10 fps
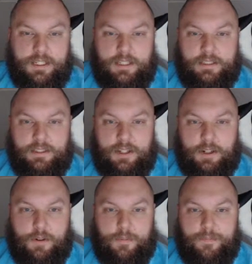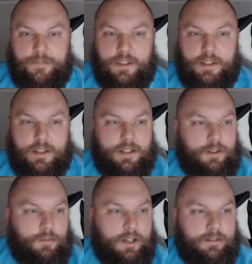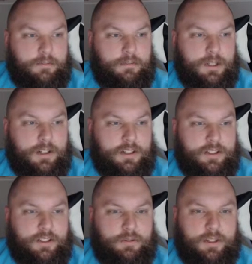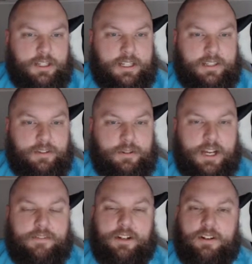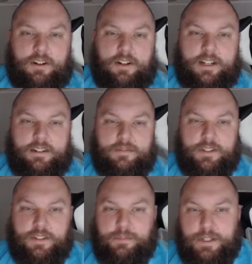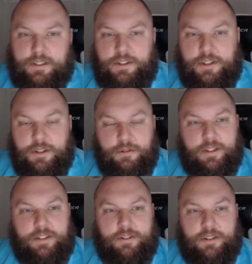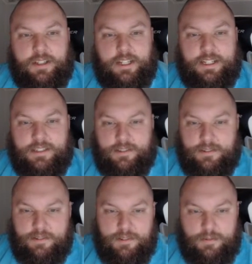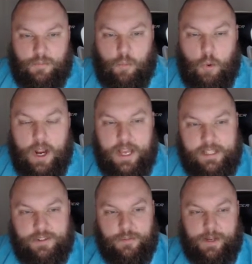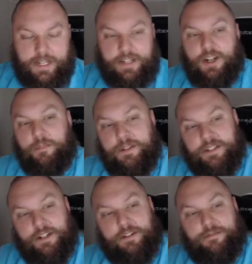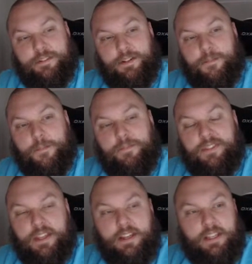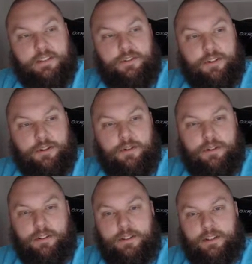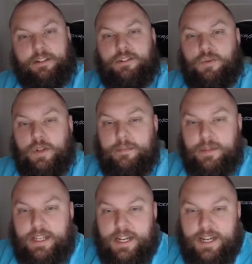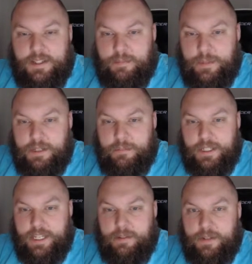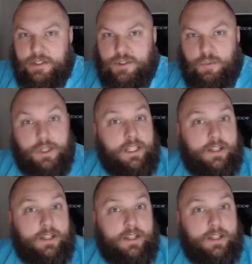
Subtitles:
So, what cards are you collecting? Do you have a card that is very special to you that you collect way too many copies of? If you do, you can tweet me at BigBigGamingSwe.